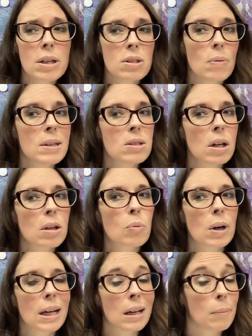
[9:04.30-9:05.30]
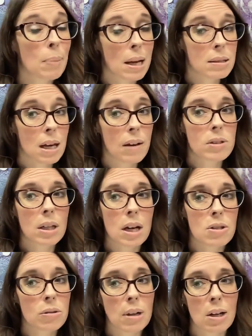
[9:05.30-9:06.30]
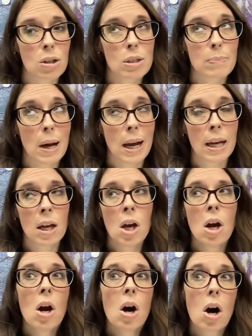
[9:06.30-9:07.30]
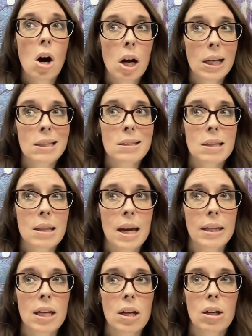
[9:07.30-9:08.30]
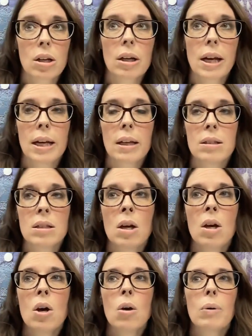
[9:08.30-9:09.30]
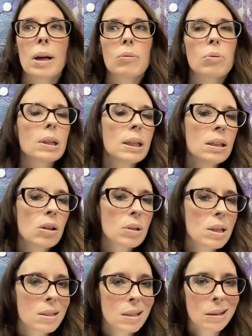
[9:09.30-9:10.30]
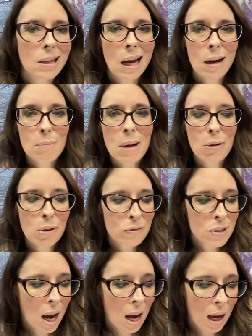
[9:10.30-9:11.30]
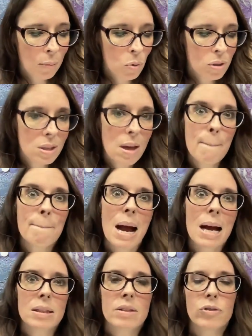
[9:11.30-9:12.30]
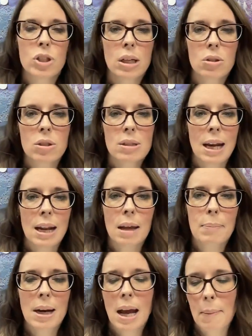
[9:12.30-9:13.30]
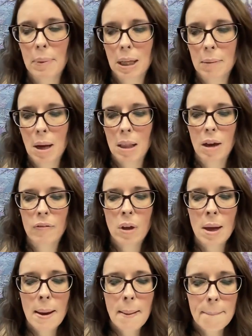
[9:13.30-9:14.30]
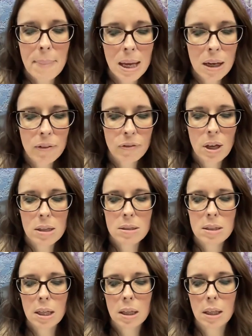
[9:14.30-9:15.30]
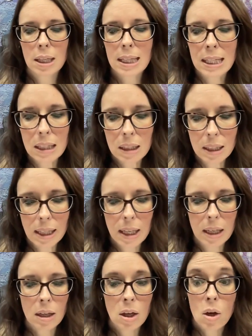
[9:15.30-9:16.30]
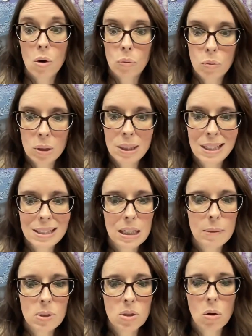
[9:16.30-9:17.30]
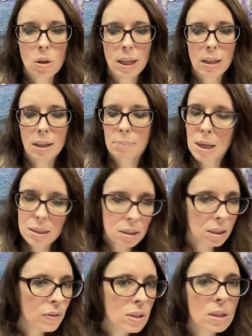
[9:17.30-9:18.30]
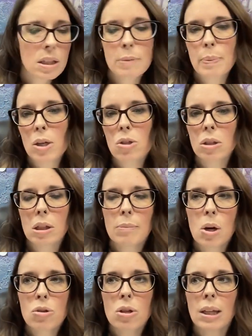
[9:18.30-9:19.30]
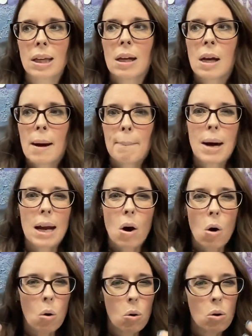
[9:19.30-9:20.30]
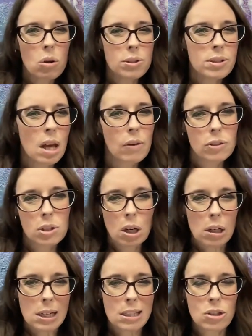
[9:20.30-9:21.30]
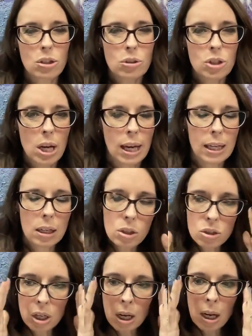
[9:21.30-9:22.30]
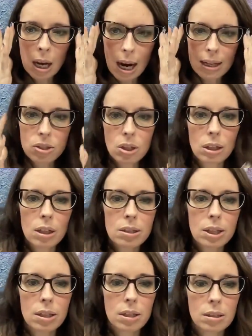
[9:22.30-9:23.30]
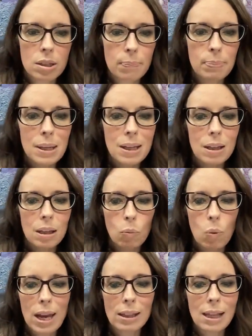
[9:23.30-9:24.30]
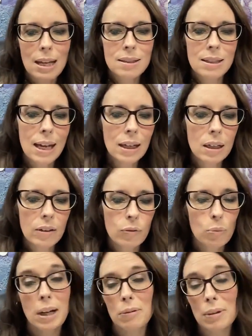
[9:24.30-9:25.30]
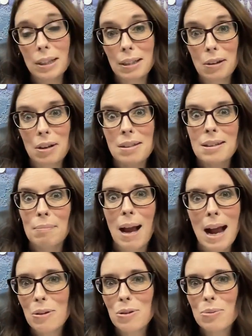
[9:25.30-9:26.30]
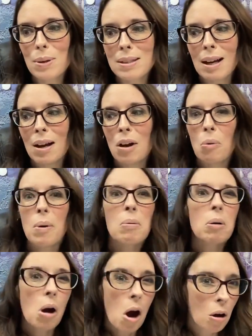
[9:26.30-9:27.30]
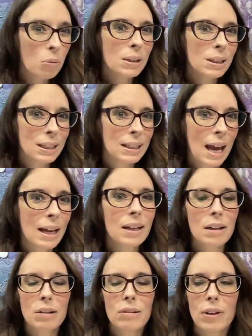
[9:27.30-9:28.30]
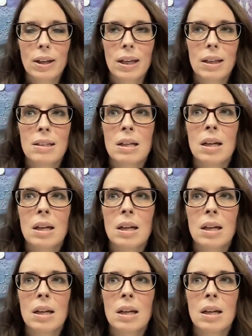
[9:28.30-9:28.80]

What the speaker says: so I started working in past lives, Akashic Records, by August that year. And what I really noticed in that amount of time was the massive changes that had been happening in my life. Manifesting, healing, really deep soul healing, mentally, physically, spiritually, emotionally. My whole self started to change. I started to be way less negative. And what I really noticed in my house was we were all really negative, and